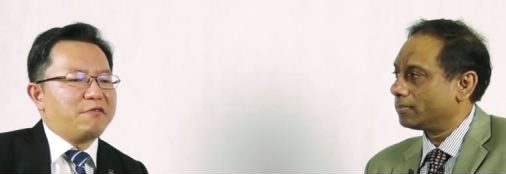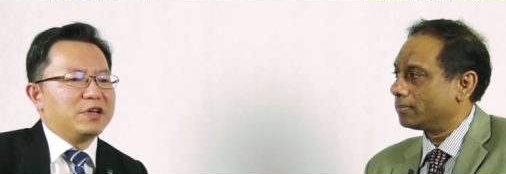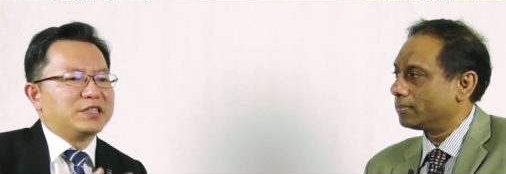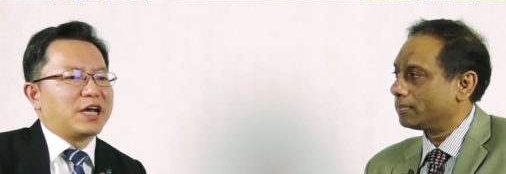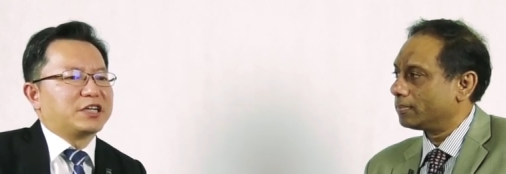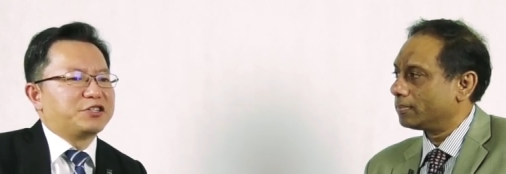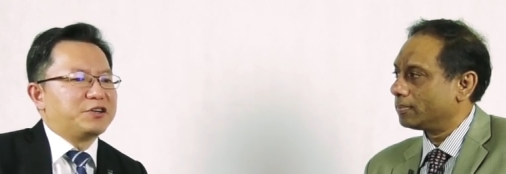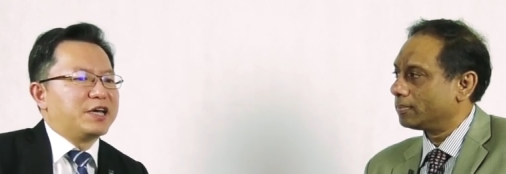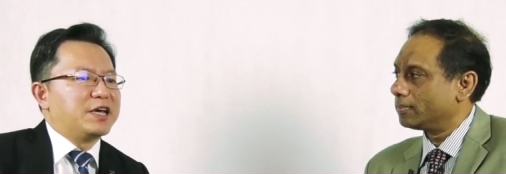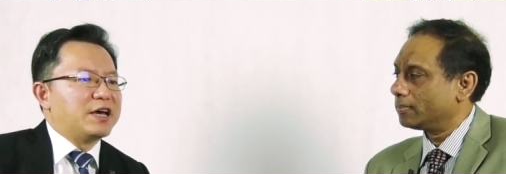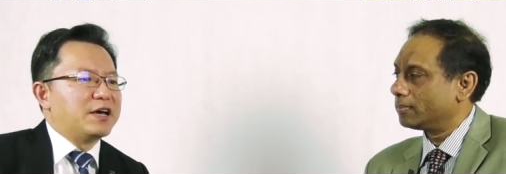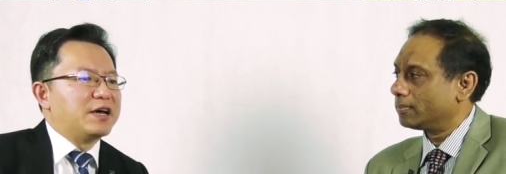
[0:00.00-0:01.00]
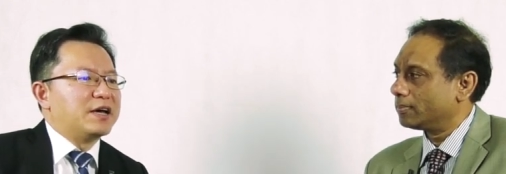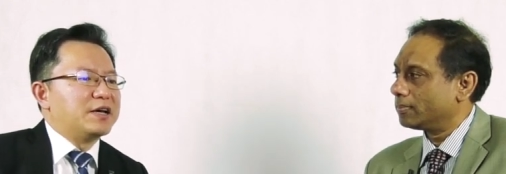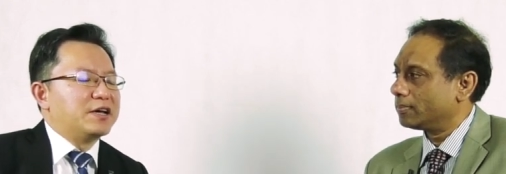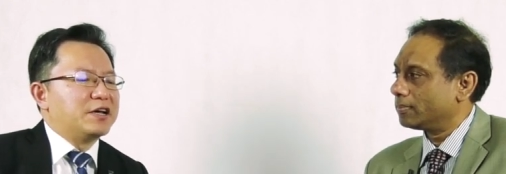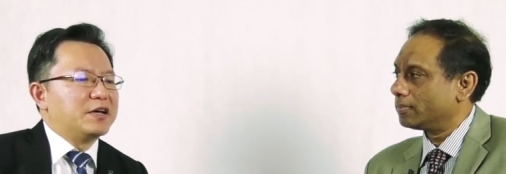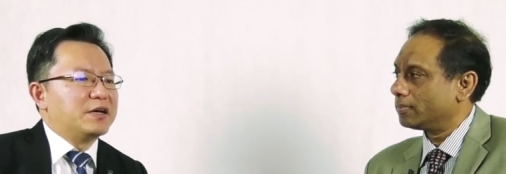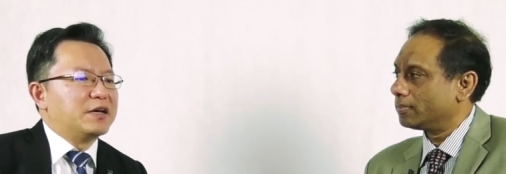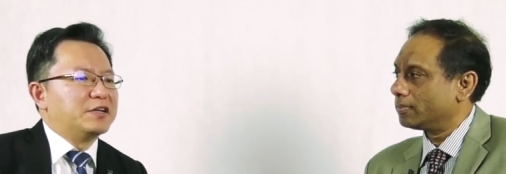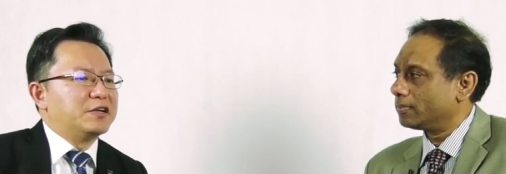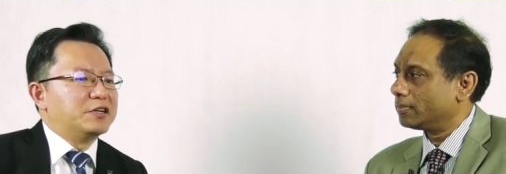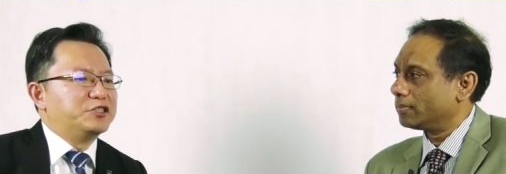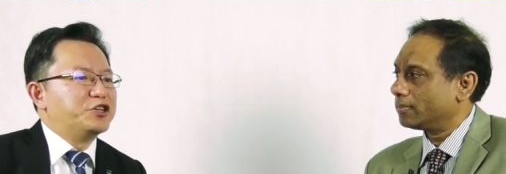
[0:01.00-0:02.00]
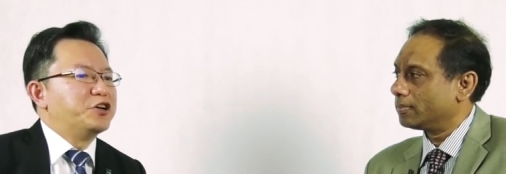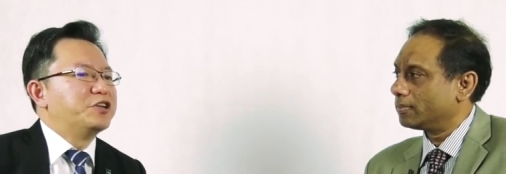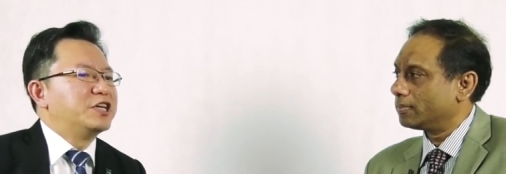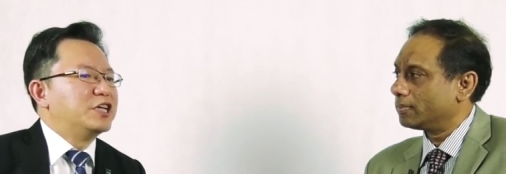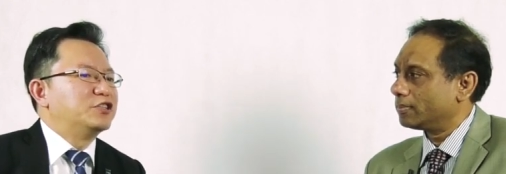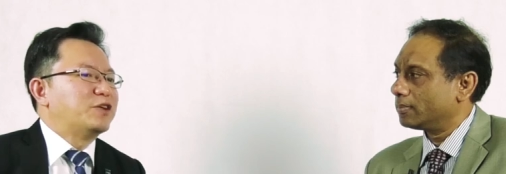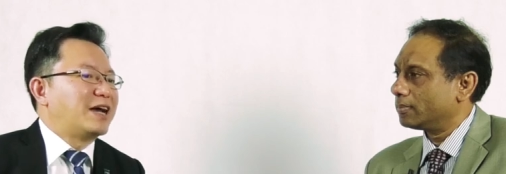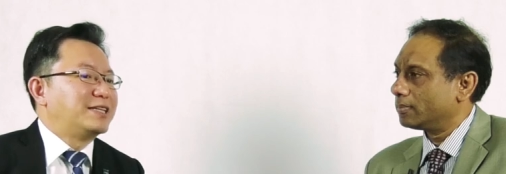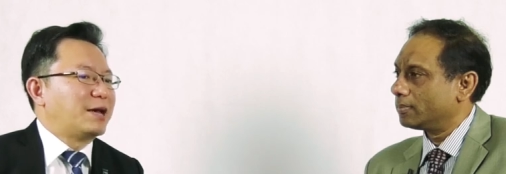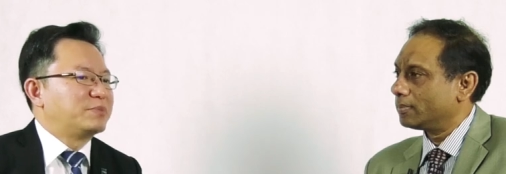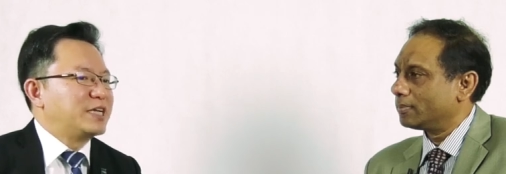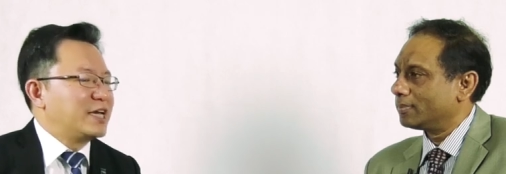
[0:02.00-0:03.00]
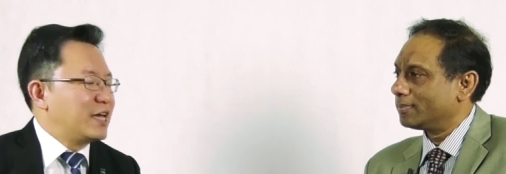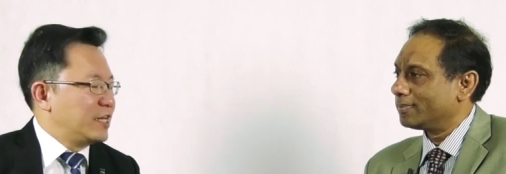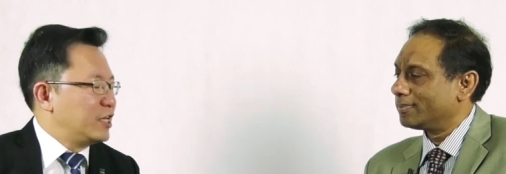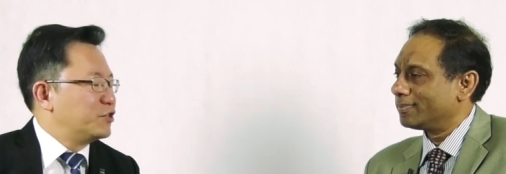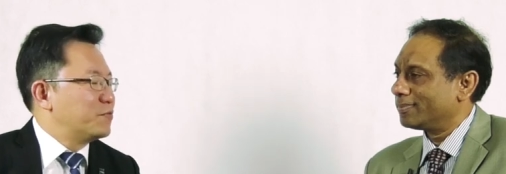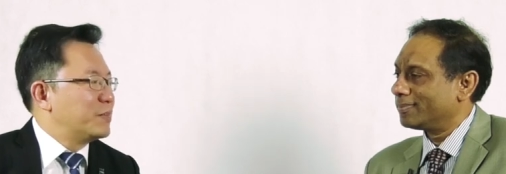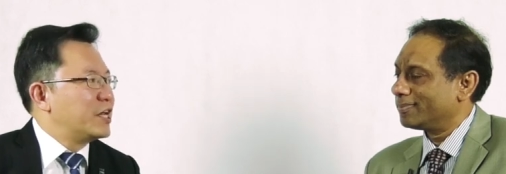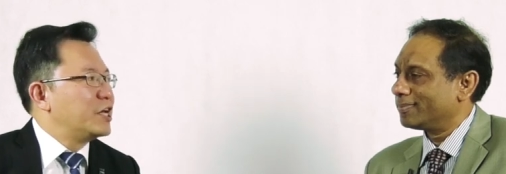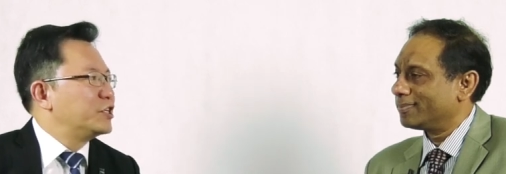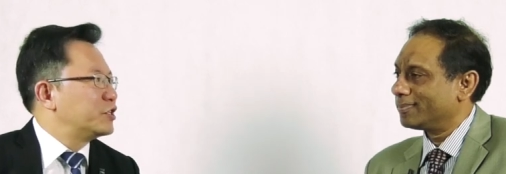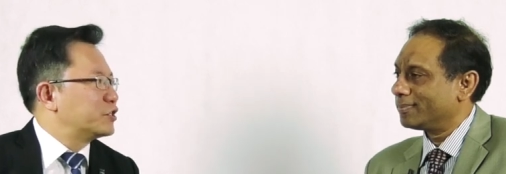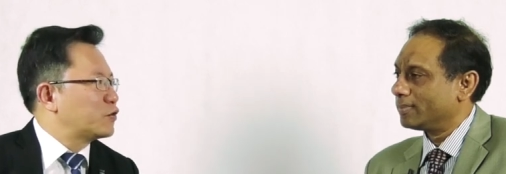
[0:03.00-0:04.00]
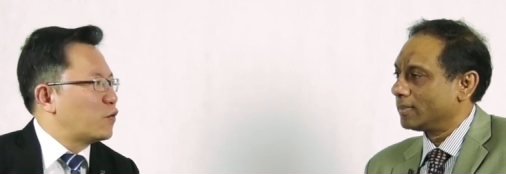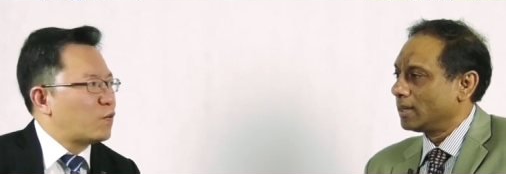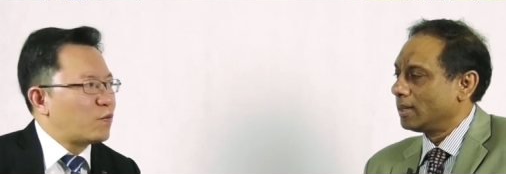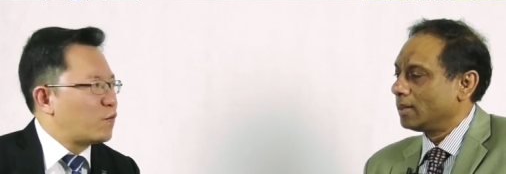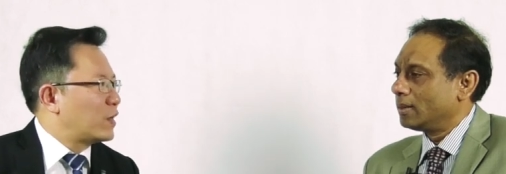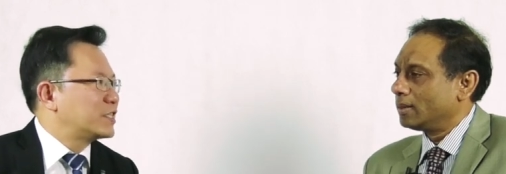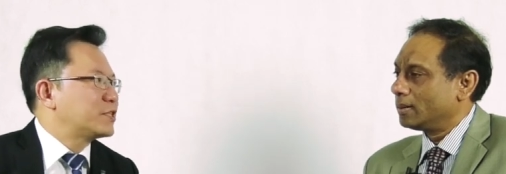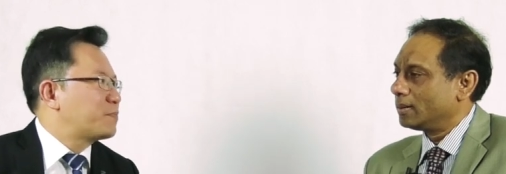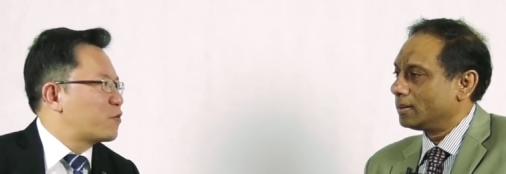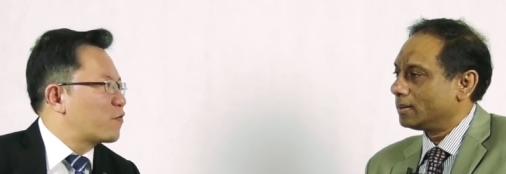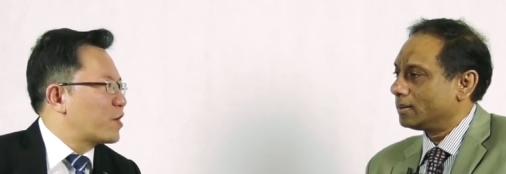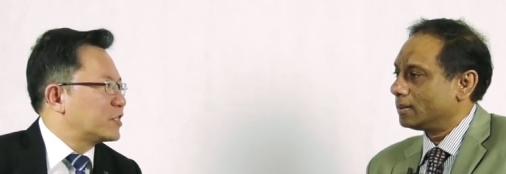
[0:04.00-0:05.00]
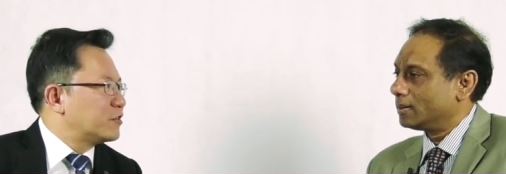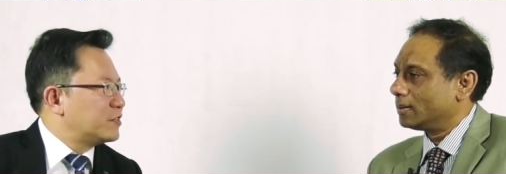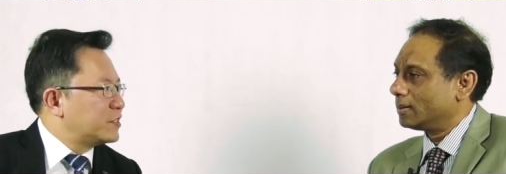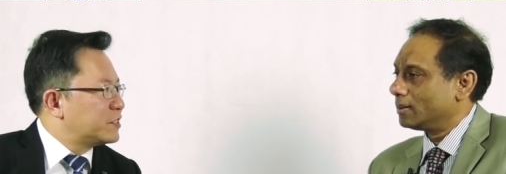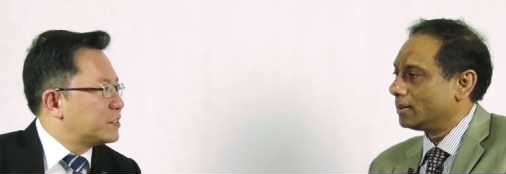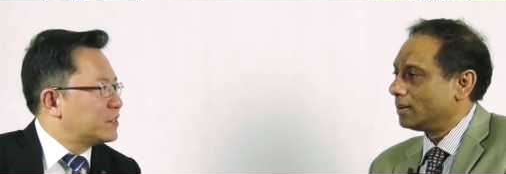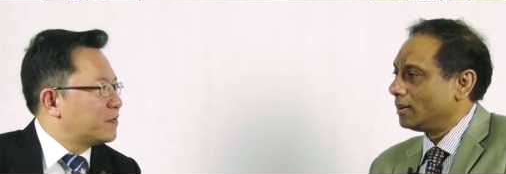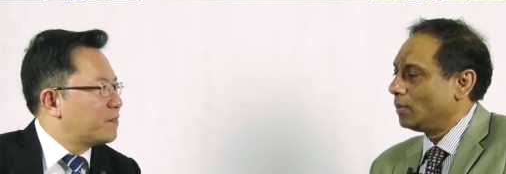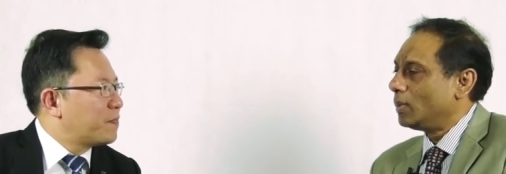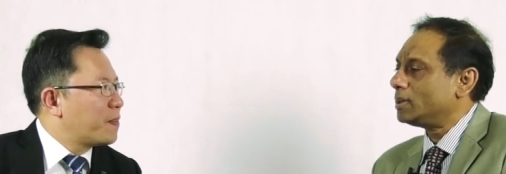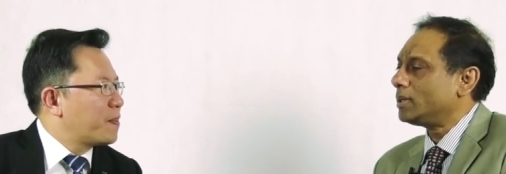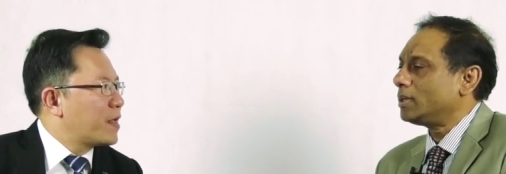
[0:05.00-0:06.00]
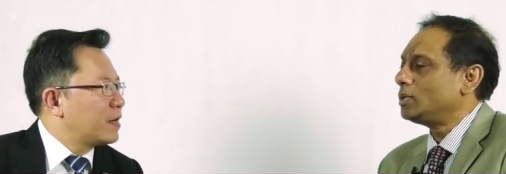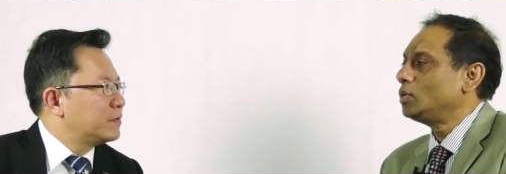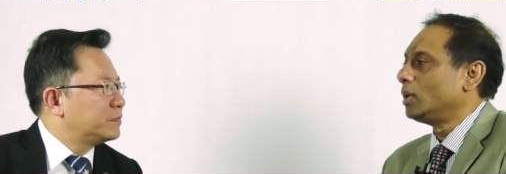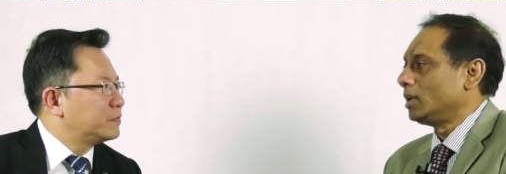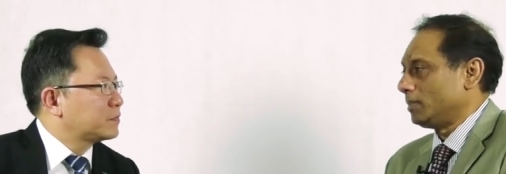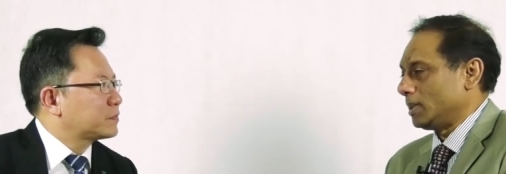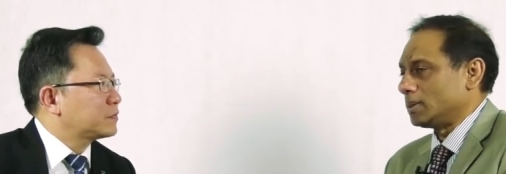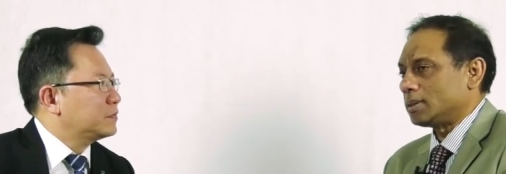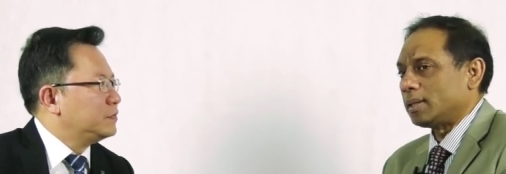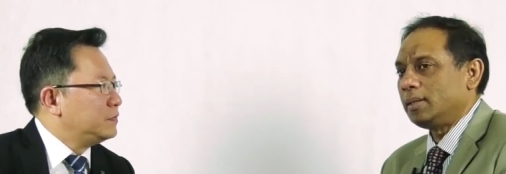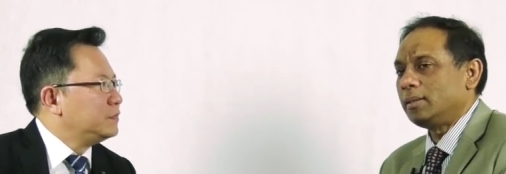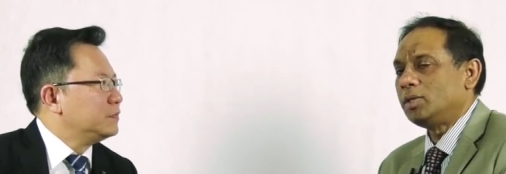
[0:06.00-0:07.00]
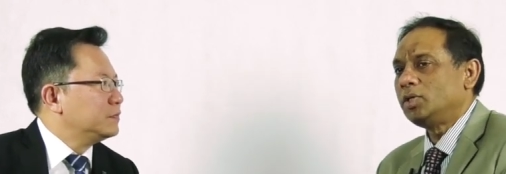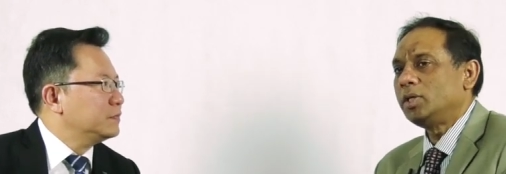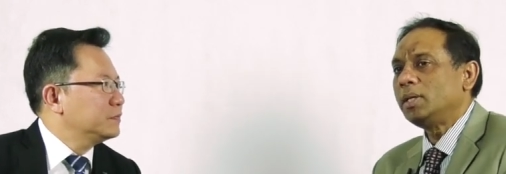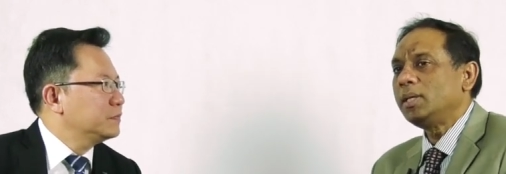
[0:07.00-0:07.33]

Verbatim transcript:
Speaker 1: there is actually a, a a, a journey into adapting it into Malaysia. So, what's the progress on this?
Speaker 2: Well, there are two elements. I think the